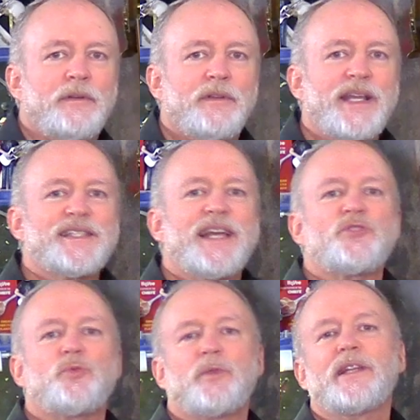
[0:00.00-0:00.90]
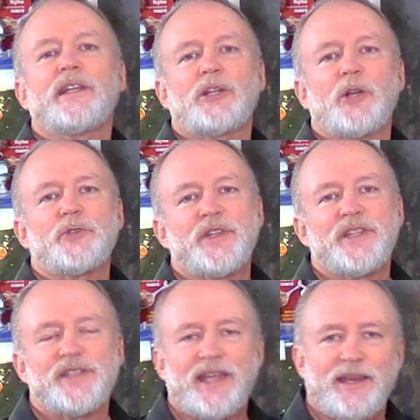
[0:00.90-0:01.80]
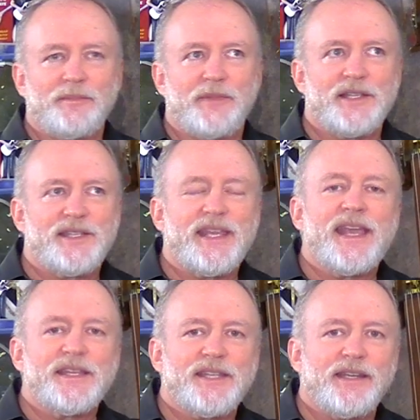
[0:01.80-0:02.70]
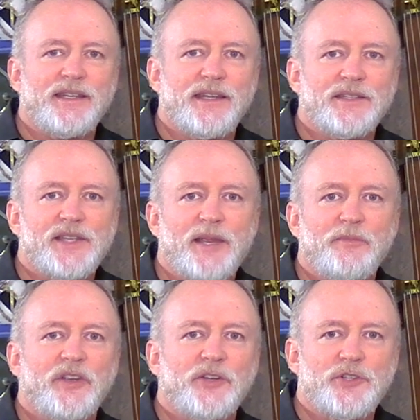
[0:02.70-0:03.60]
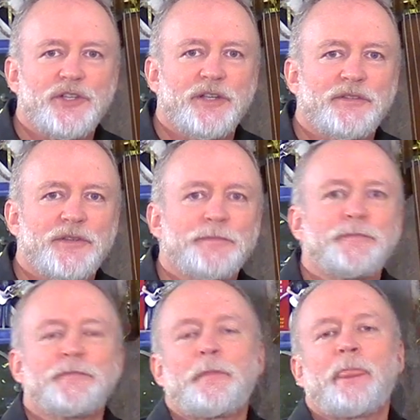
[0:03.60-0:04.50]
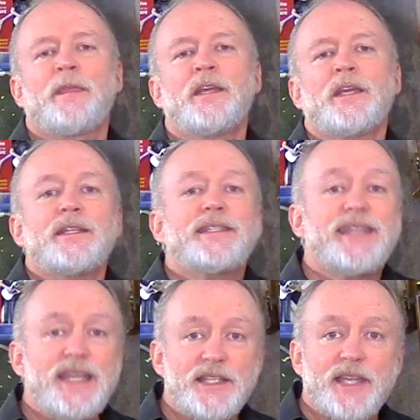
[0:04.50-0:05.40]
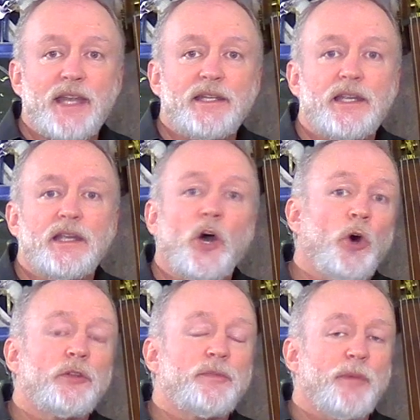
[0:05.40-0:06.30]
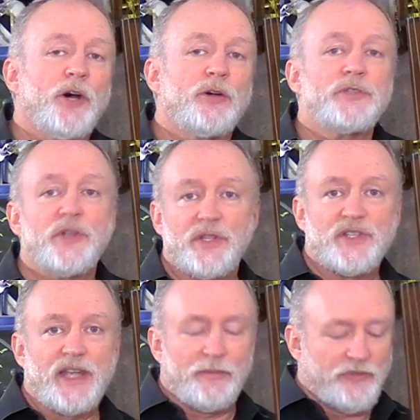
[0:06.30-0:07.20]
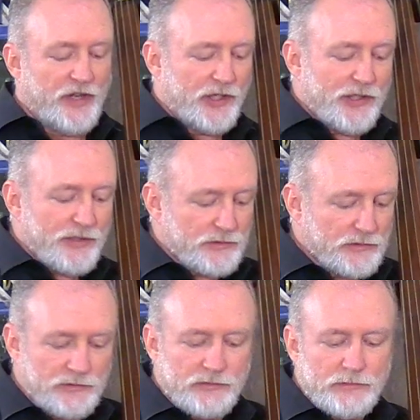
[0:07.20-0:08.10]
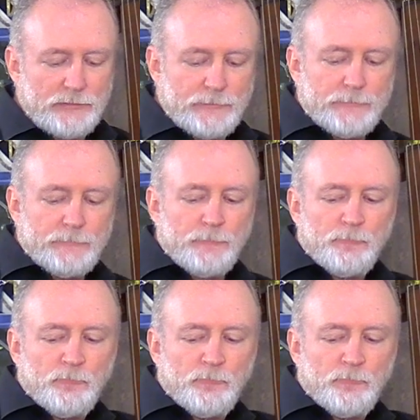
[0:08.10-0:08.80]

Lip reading: That sounds really close to the same as the ascending same finger shift. Descending old bow to the same finger. I'll